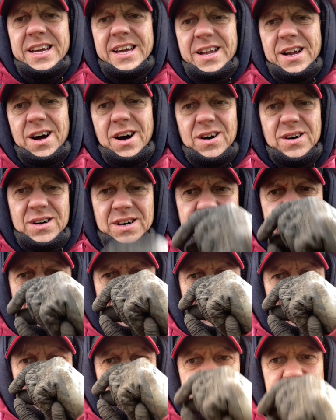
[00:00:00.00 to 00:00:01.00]
You know,
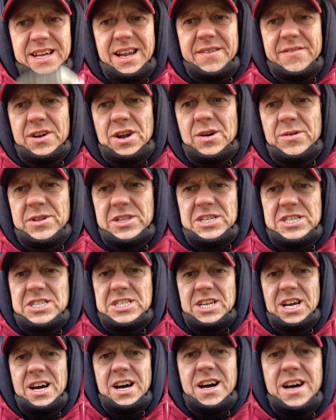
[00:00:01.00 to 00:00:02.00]
you never know,
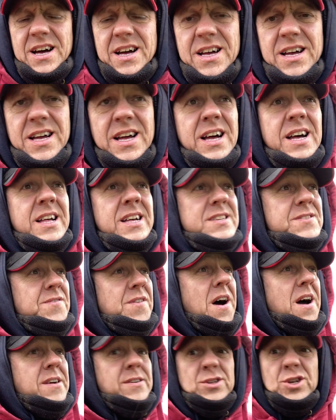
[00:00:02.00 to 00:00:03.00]
this
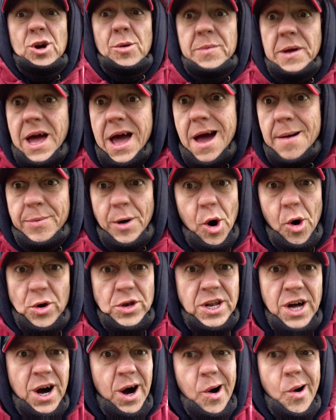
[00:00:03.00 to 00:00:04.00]
virus could be
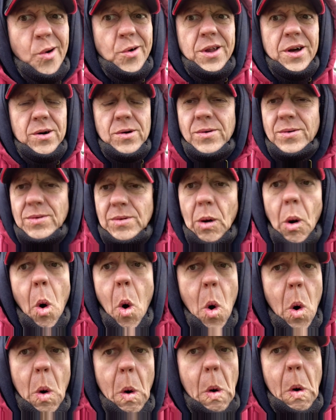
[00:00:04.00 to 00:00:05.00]
airborne. Oh, no, ooh,
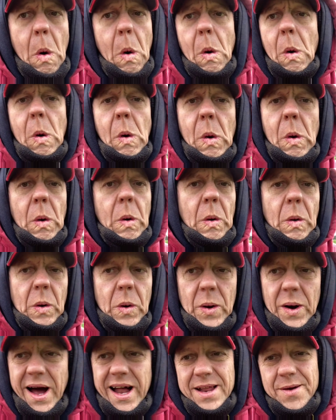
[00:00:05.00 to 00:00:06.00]

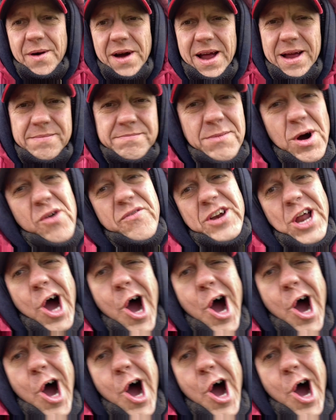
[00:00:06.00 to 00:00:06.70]
ooh. Anyway, moving